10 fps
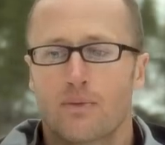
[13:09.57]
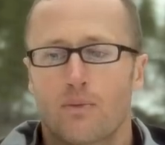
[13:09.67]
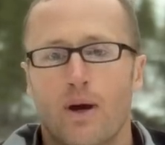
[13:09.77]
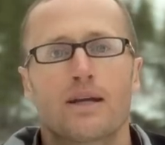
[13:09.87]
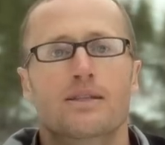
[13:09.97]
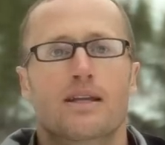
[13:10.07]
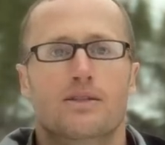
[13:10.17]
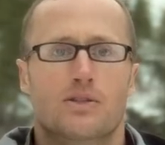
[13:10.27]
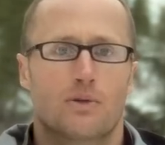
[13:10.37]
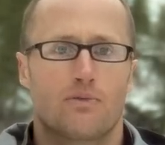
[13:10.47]
Why is
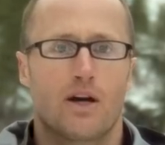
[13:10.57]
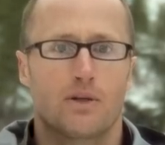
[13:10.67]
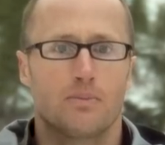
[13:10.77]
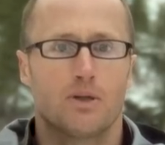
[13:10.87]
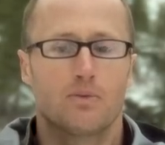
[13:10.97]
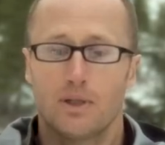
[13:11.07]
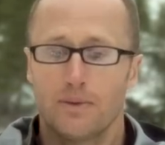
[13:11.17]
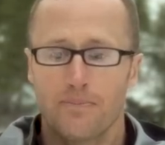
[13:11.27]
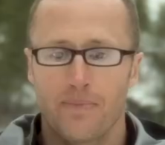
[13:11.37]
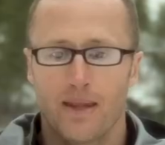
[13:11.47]
that so valuable?
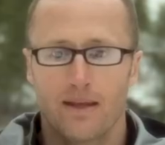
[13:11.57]
Well,